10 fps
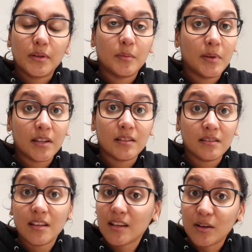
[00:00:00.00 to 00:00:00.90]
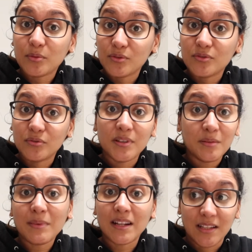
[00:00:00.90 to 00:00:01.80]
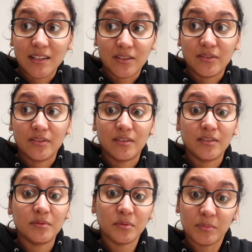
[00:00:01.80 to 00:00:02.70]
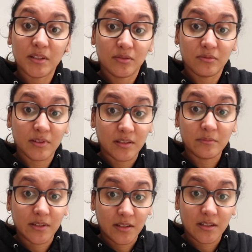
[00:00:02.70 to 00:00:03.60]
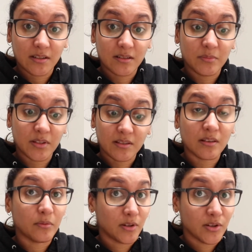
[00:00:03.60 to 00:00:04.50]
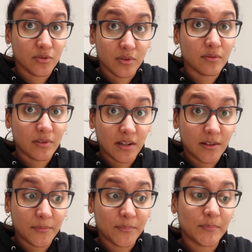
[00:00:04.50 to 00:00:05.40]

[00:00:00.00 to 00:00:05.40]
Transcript: the biggest thing I will do in my life would be to raise my kids because I want to do it right